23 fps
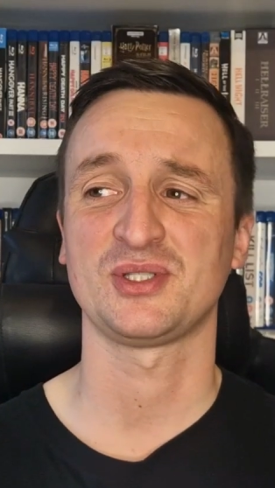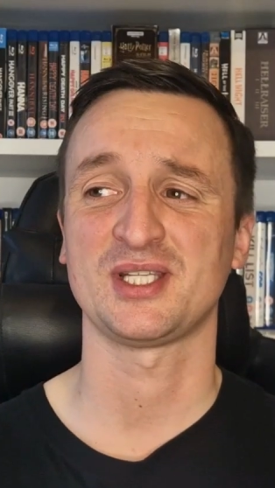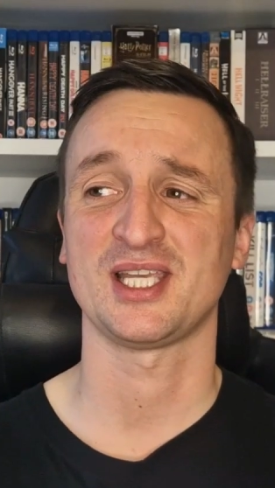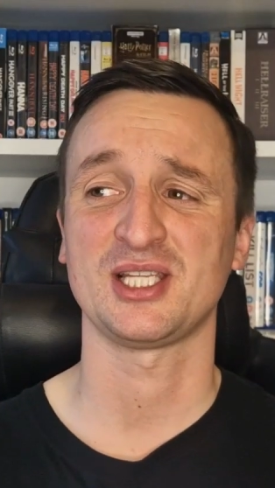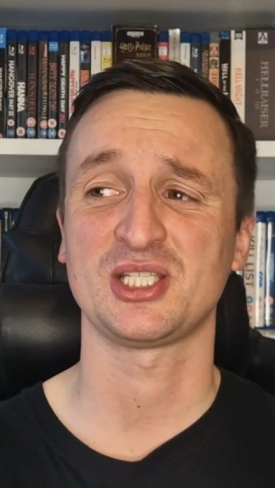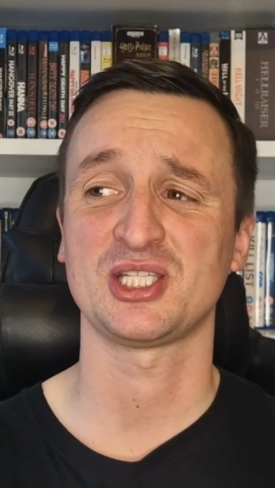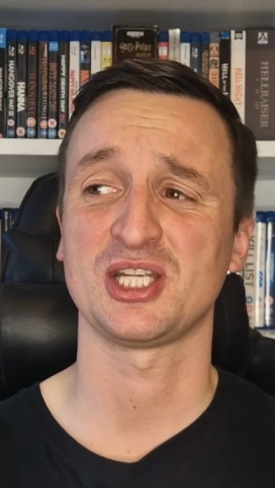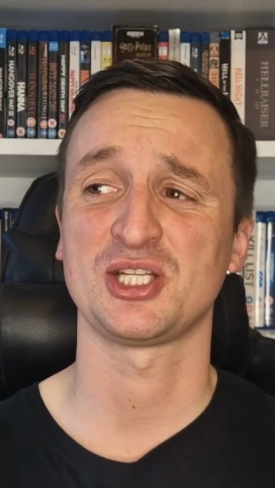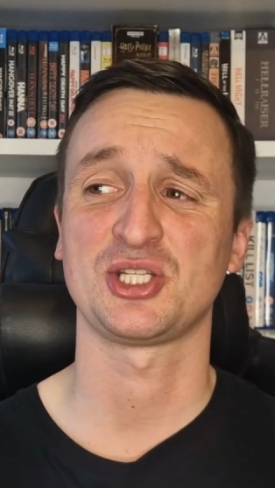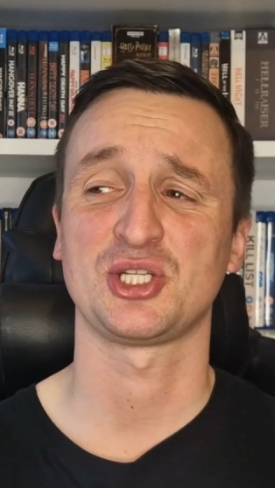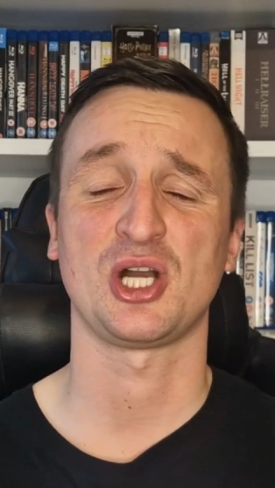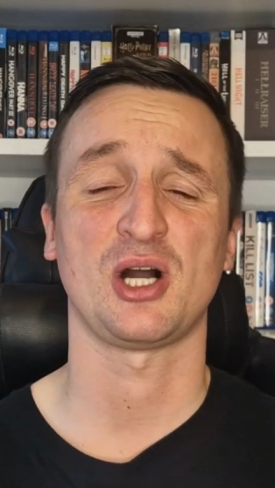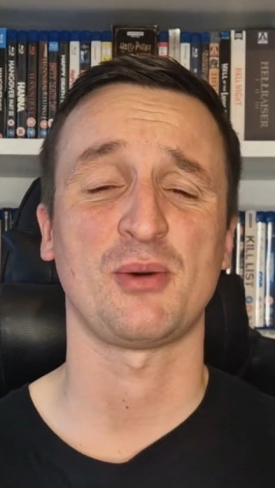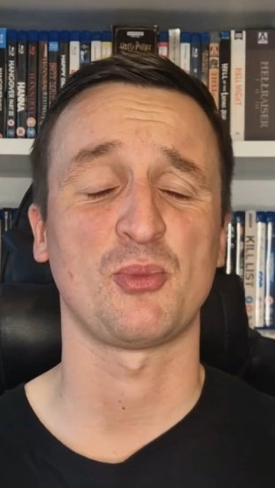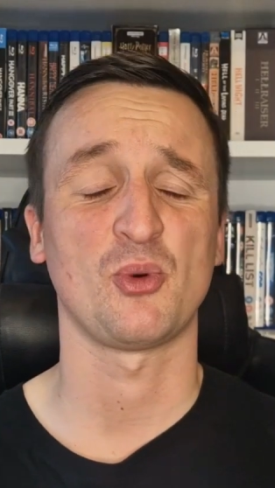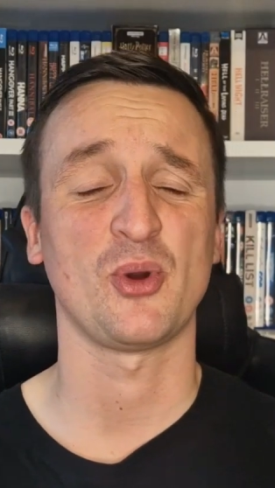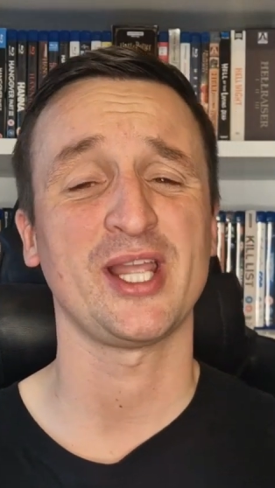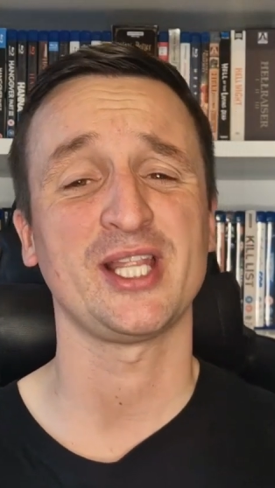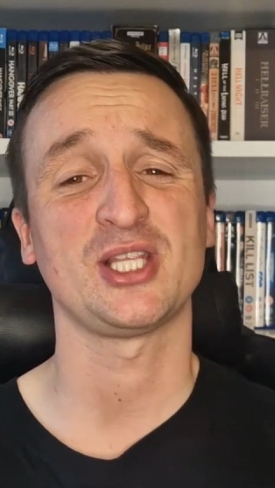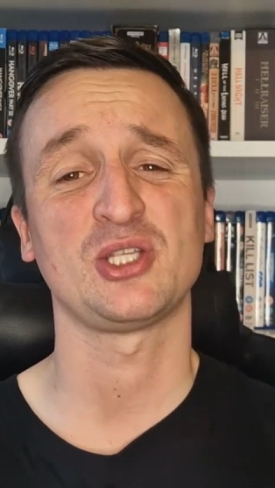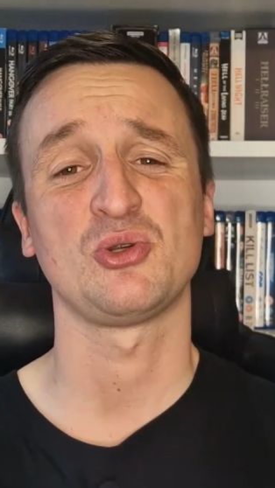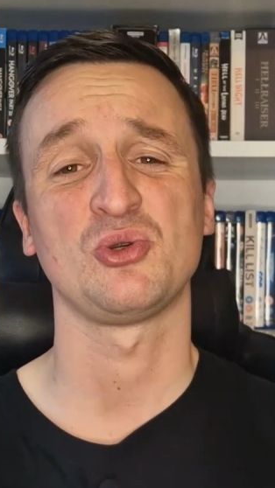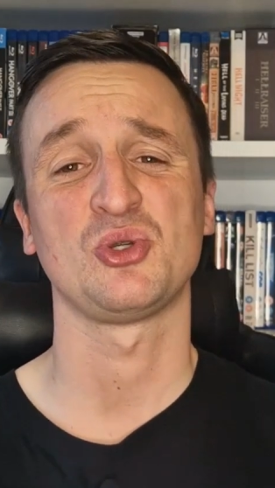takes her job
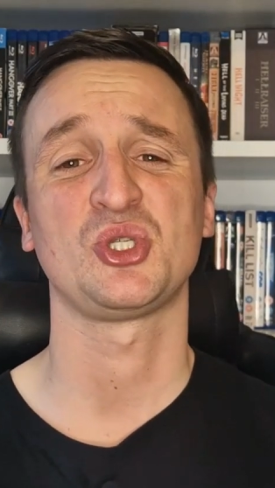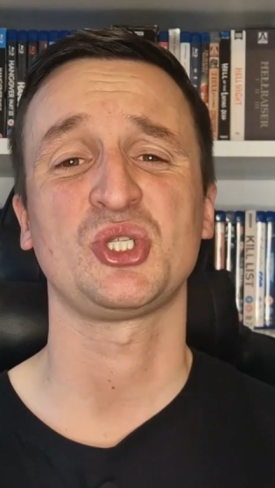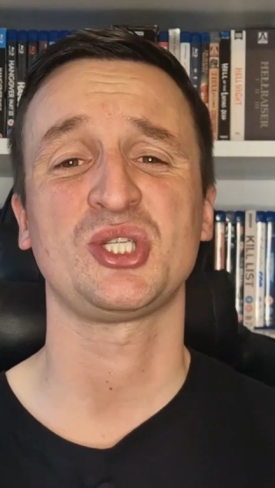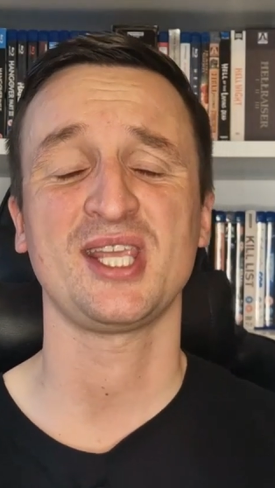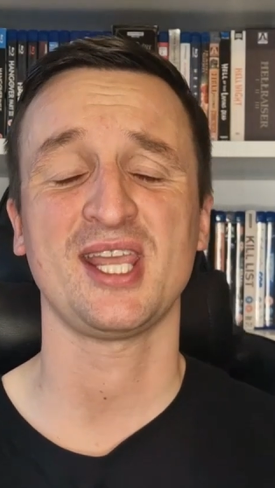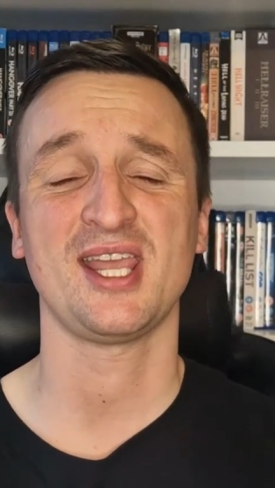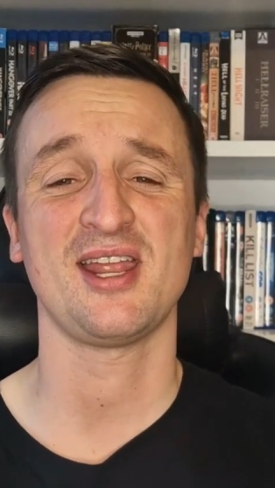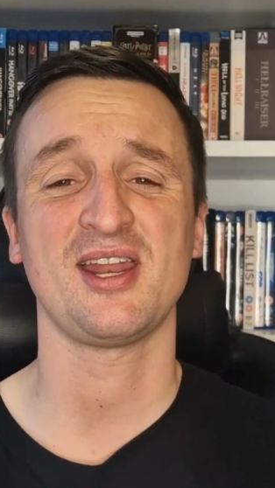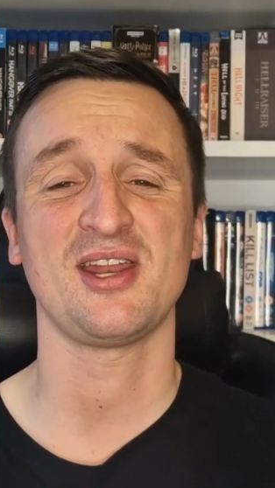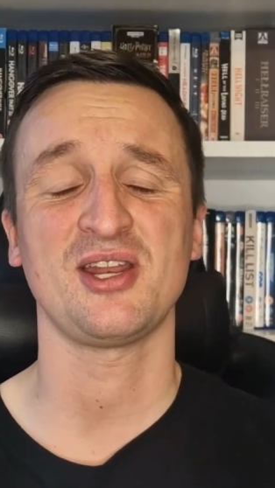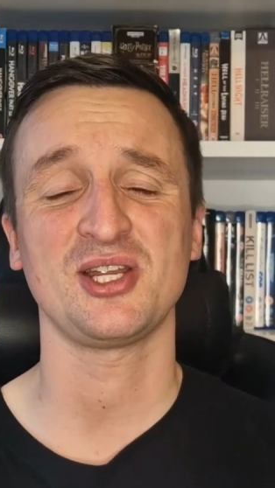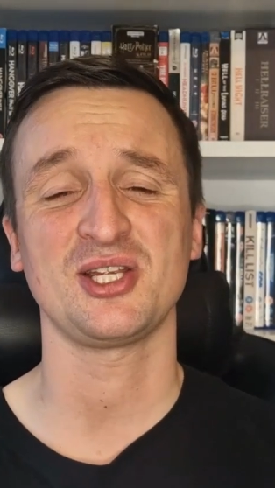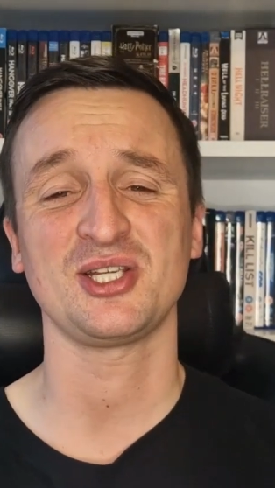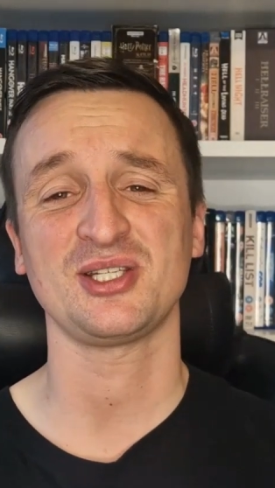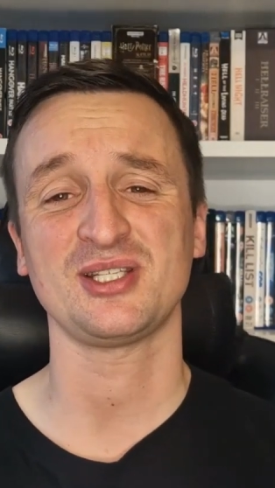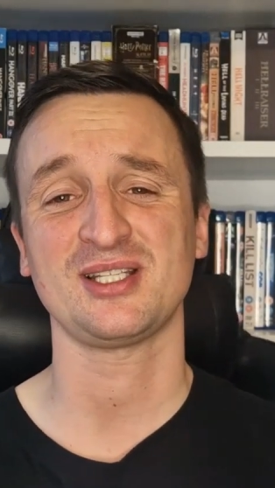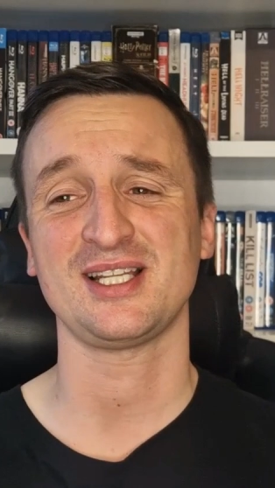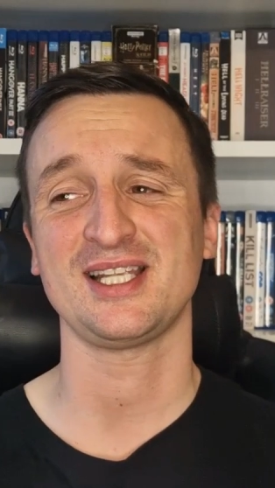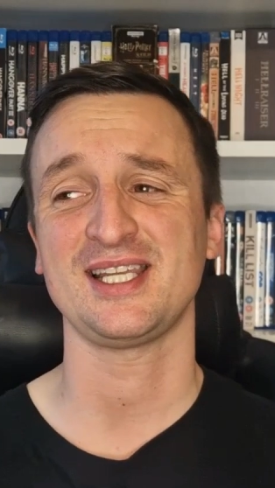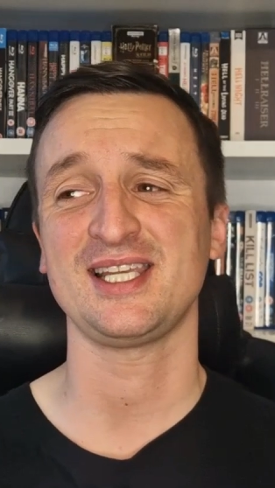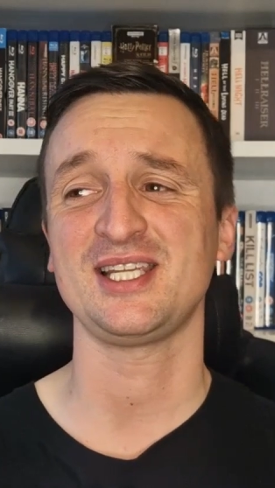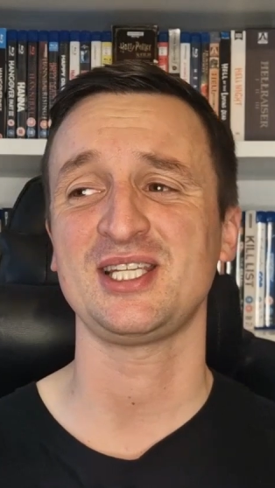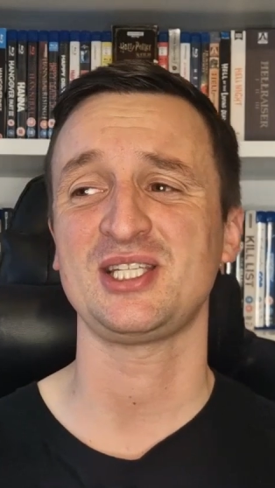way too
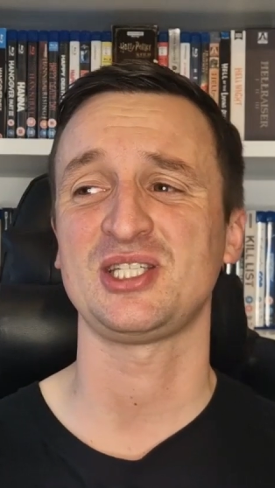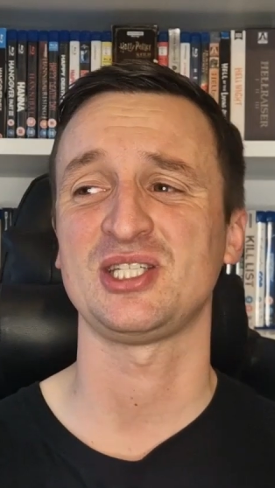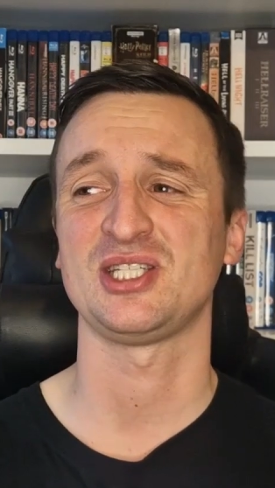seriously.